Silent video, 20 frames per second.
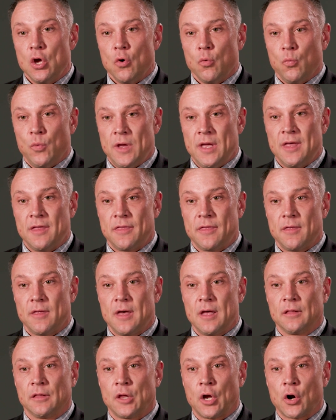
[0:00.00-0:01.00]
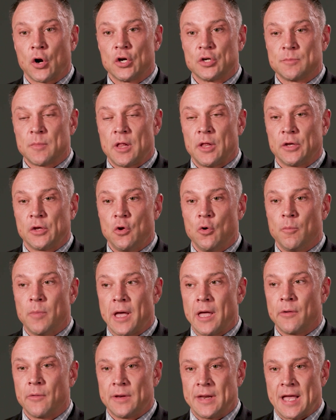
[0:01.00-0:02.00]
with large molecule
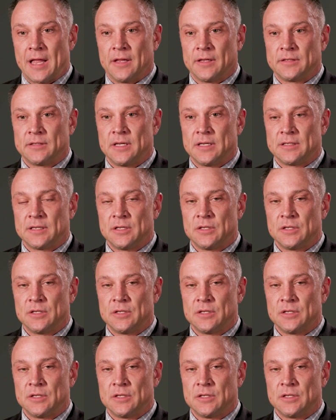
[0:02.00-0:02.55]
bioanalysis.